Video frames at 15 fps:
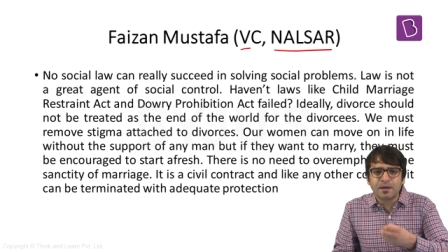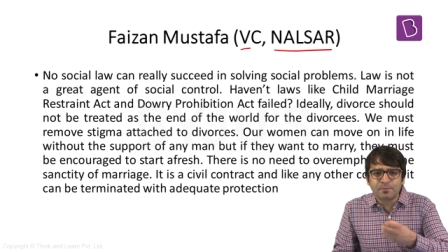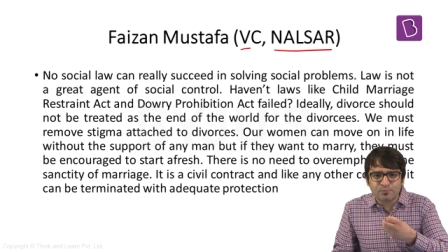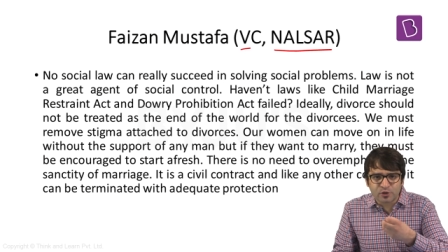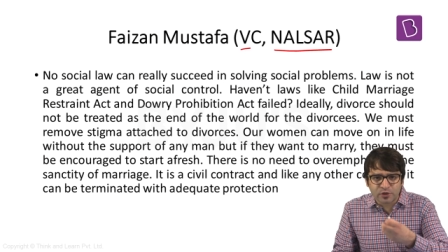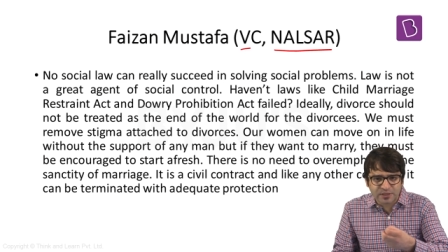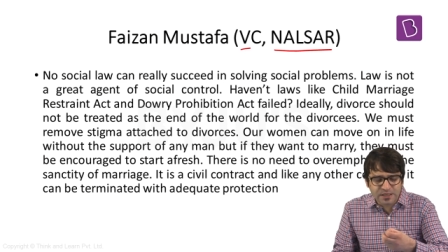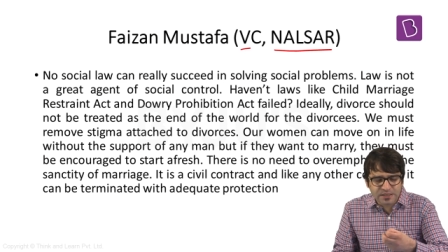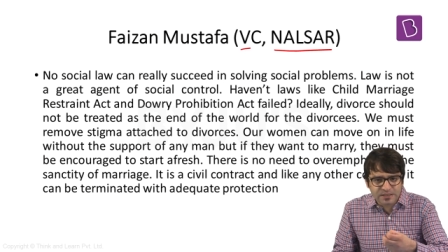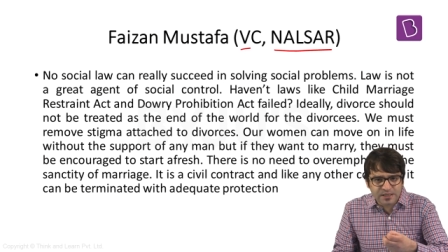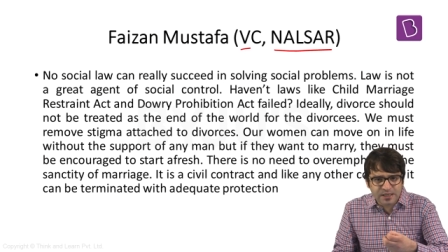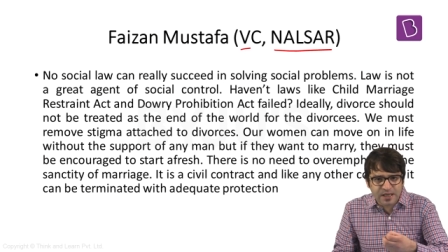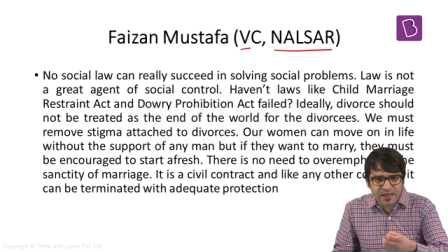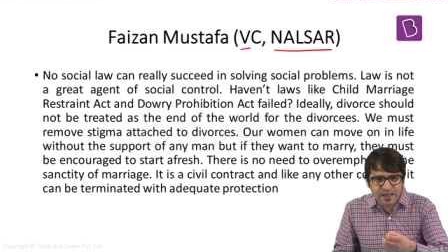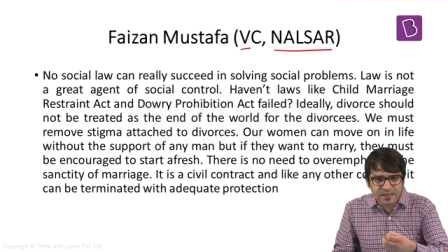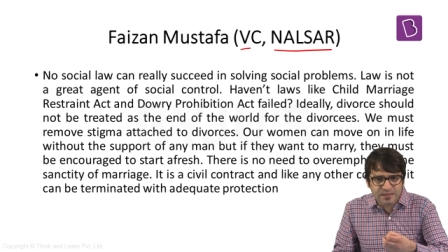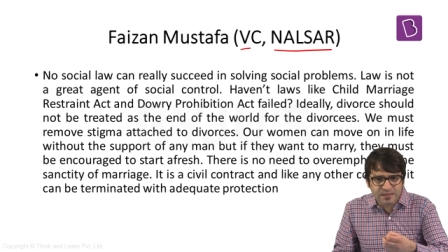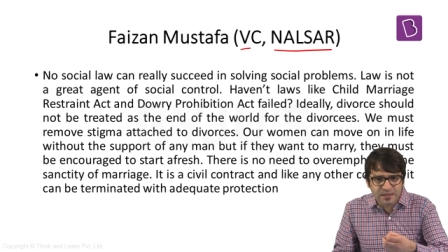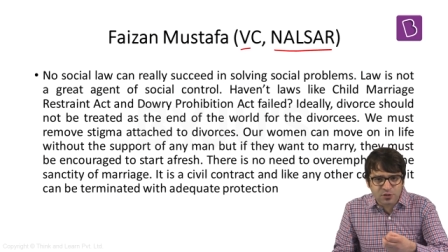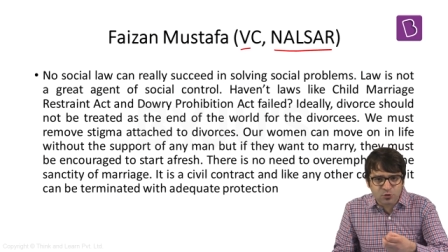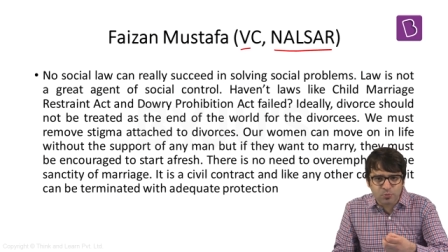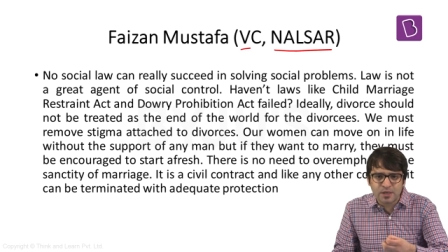are protesting against
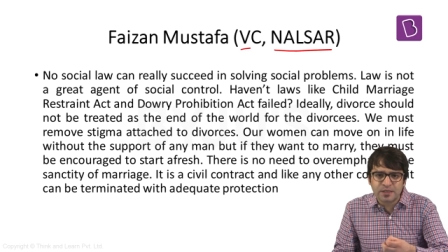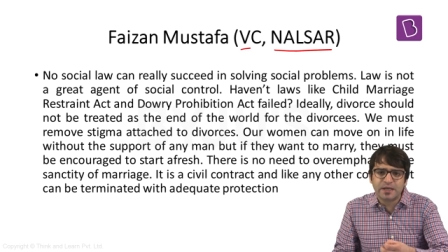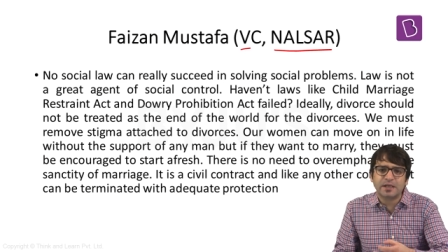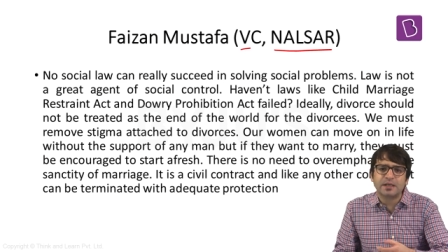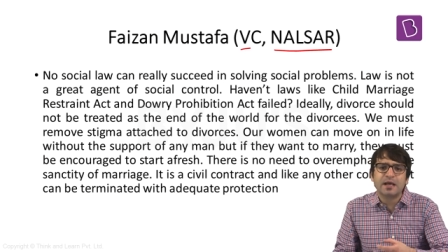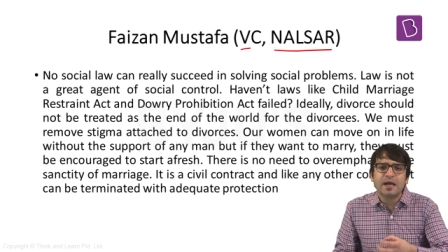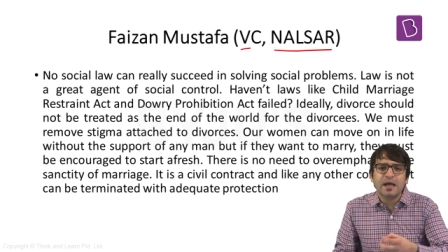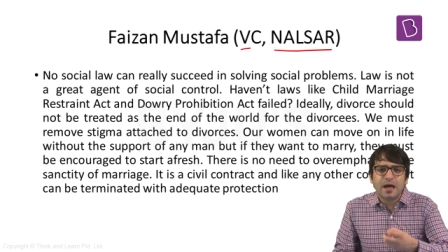this verdict,